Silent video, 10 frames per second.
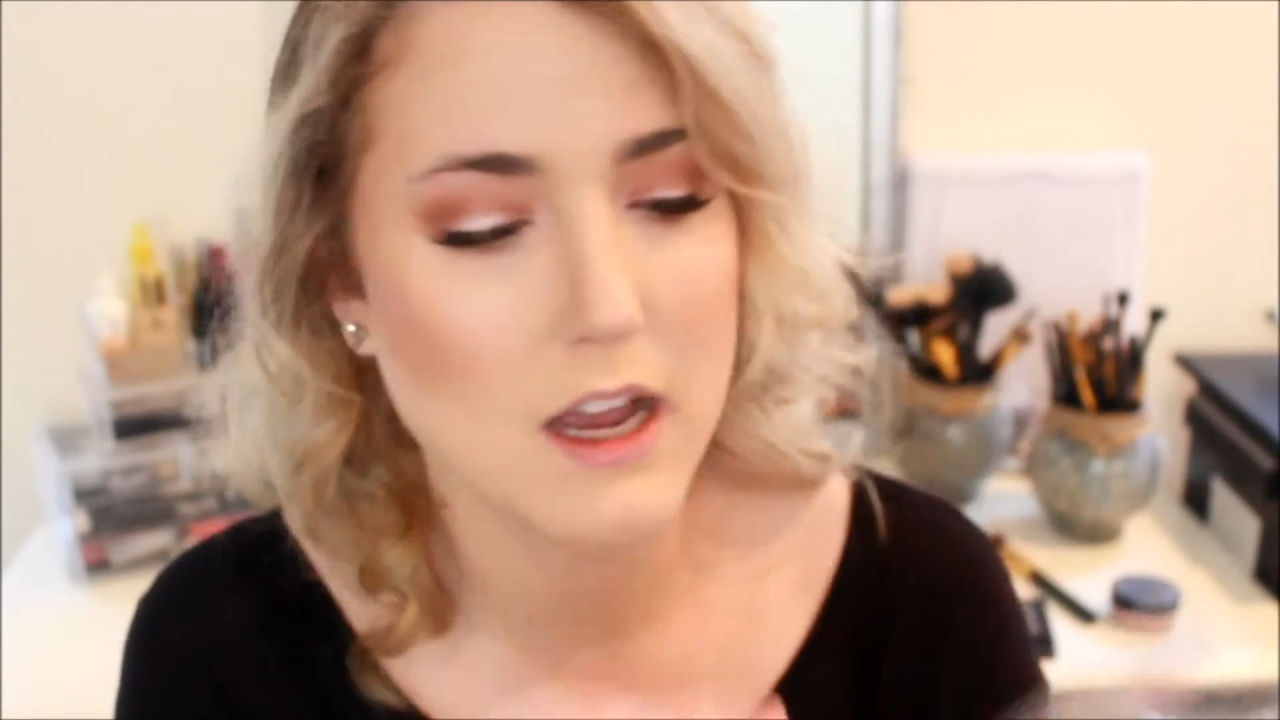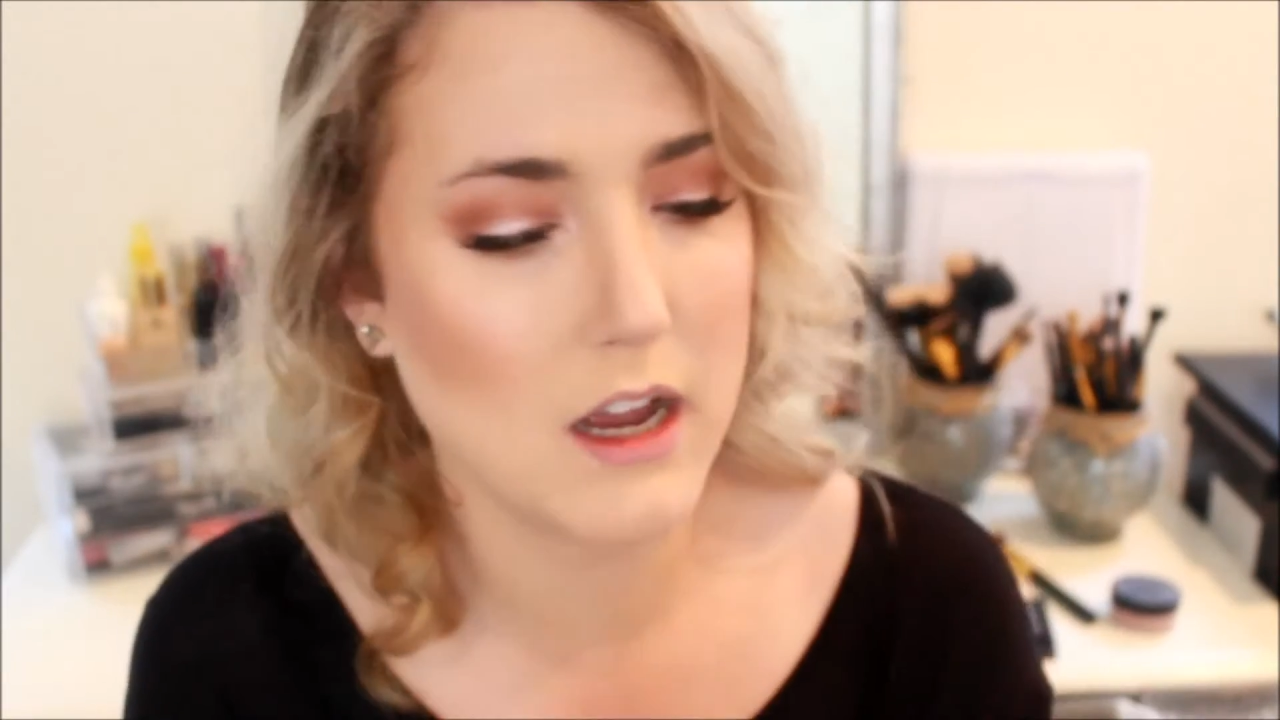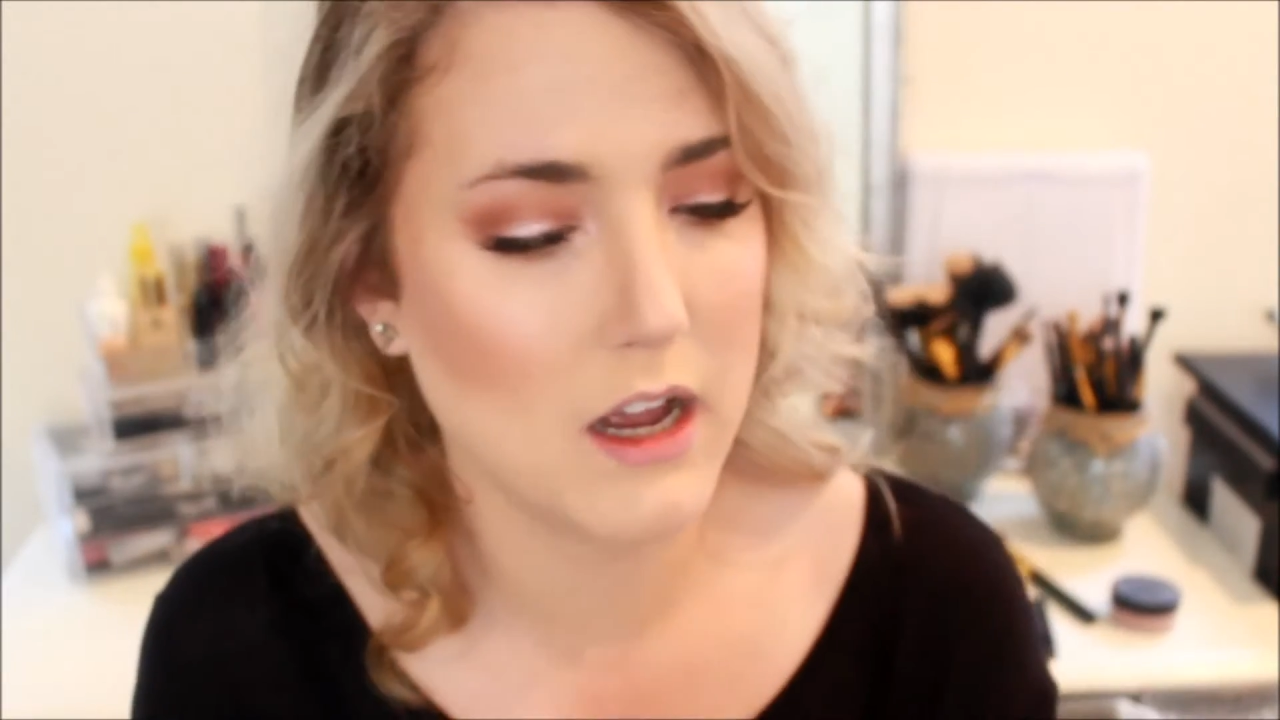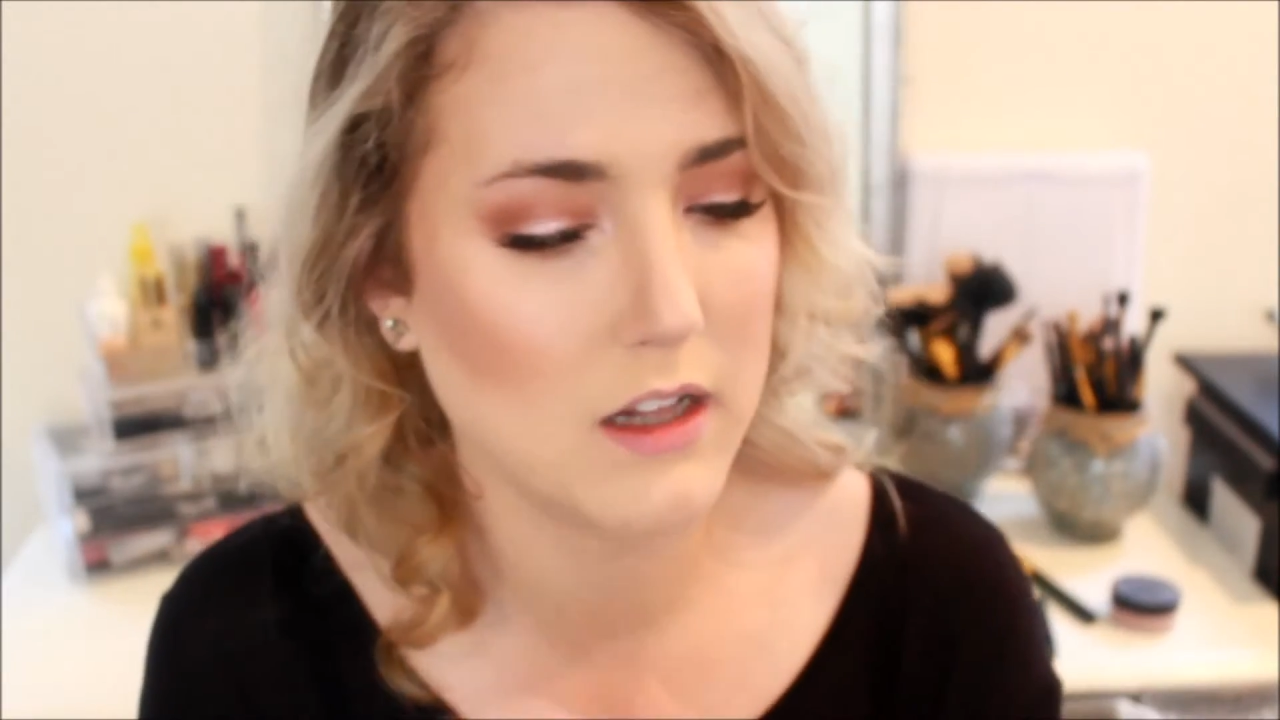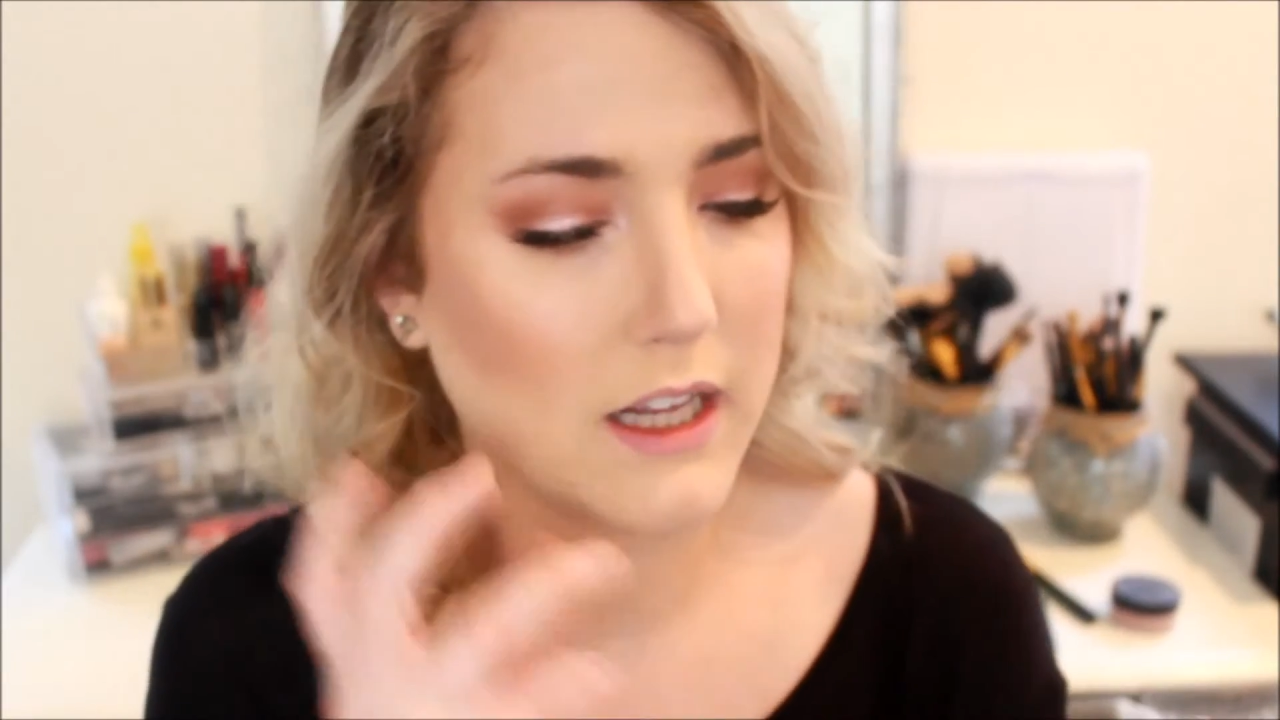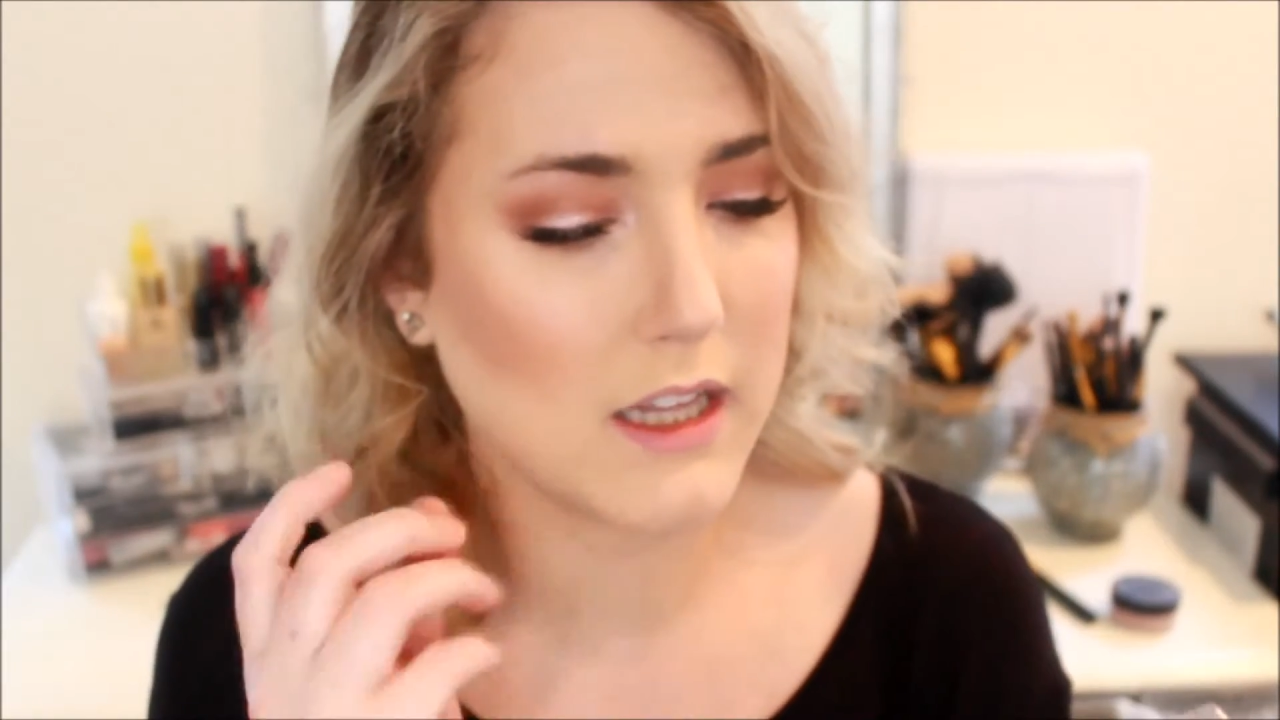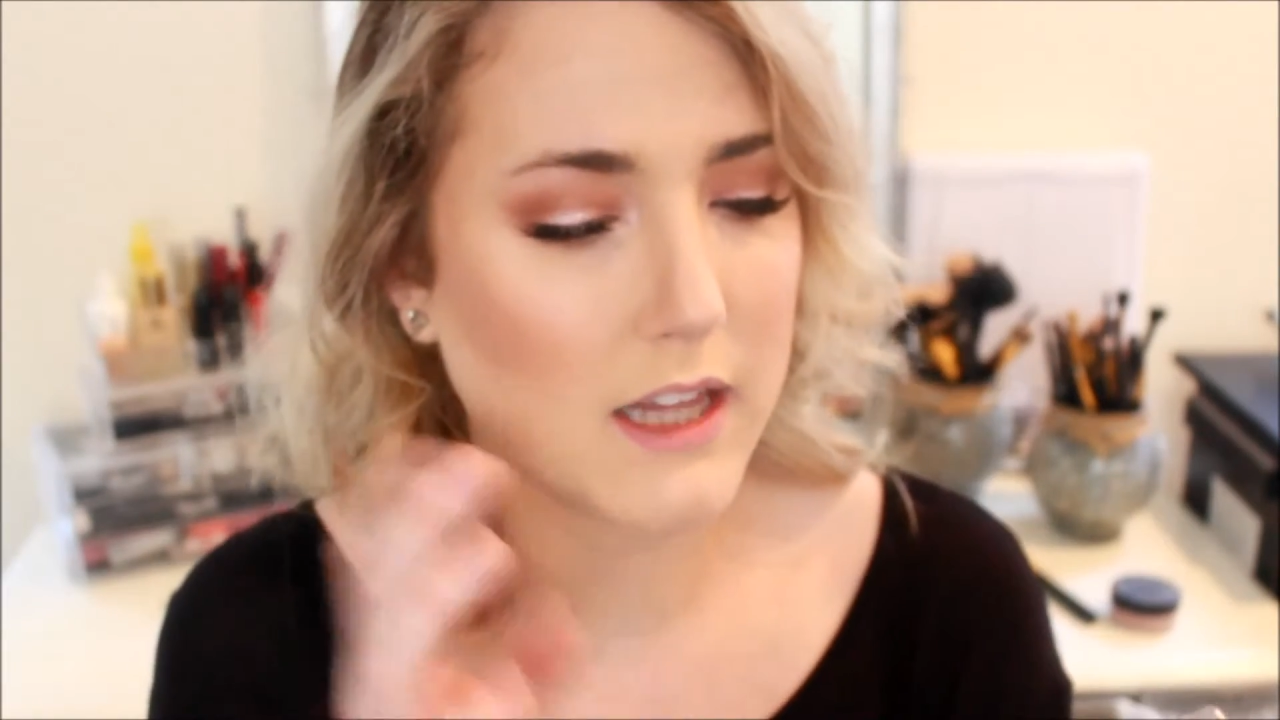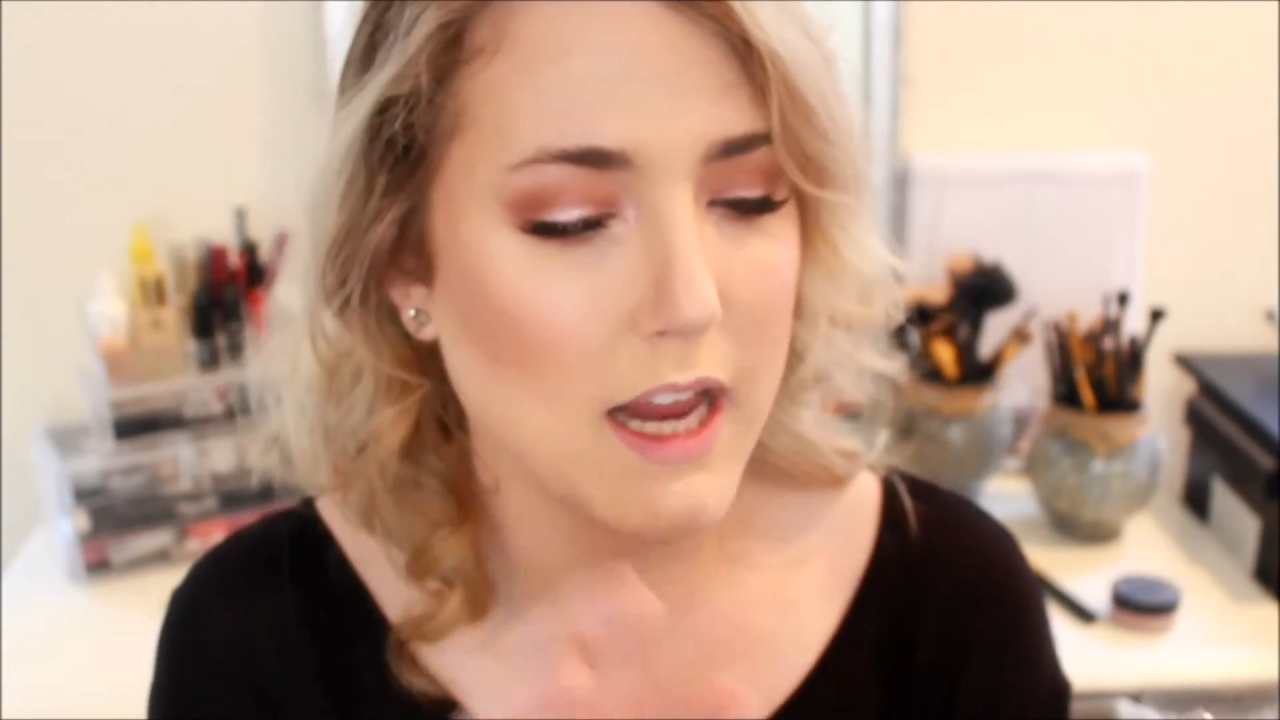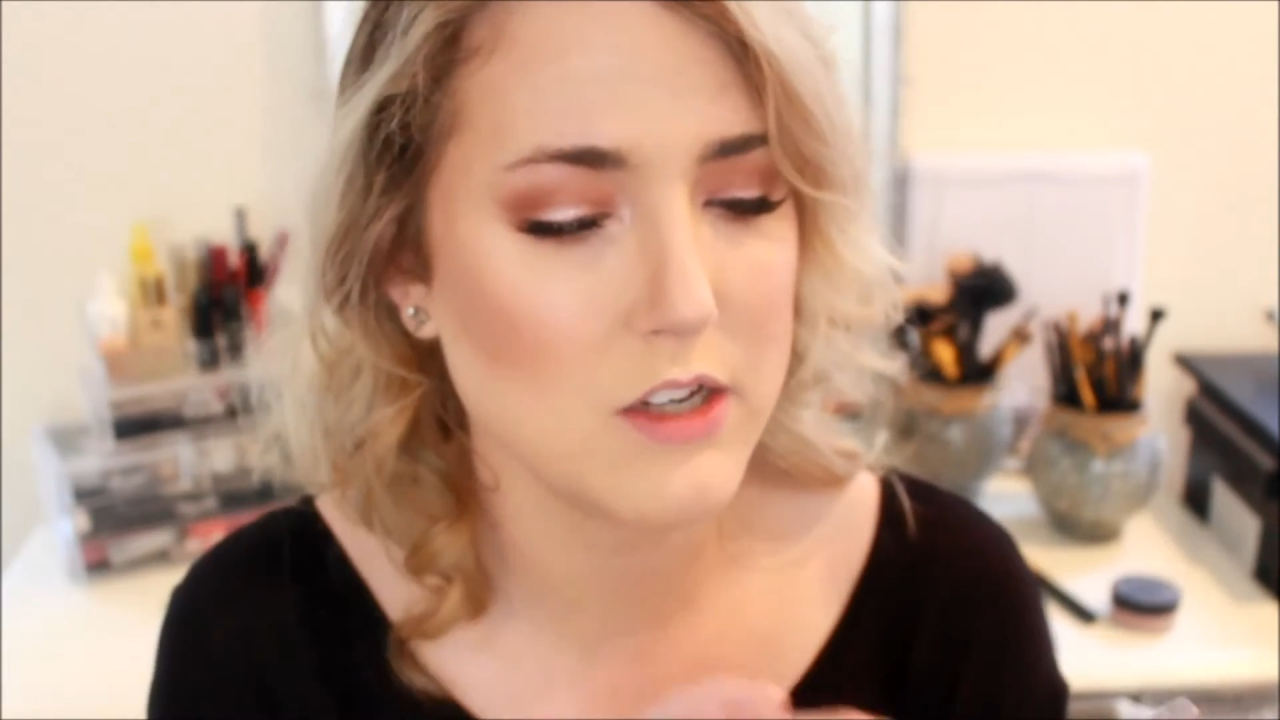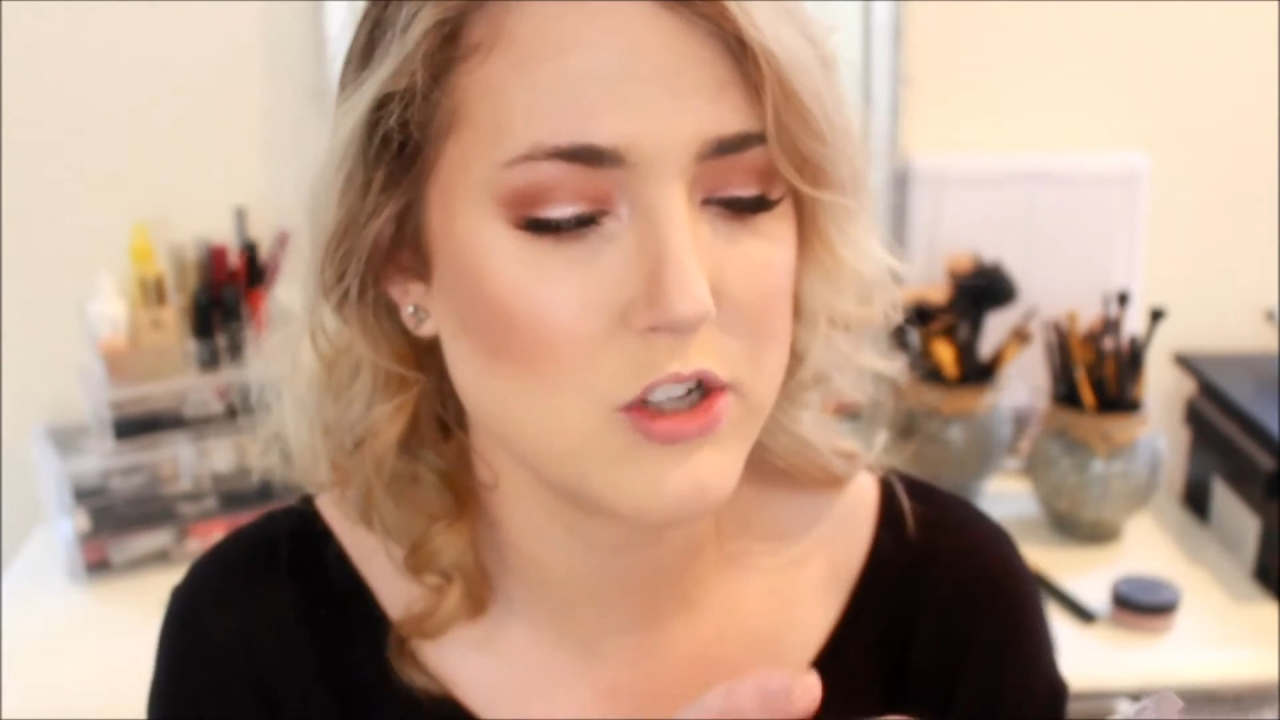like a light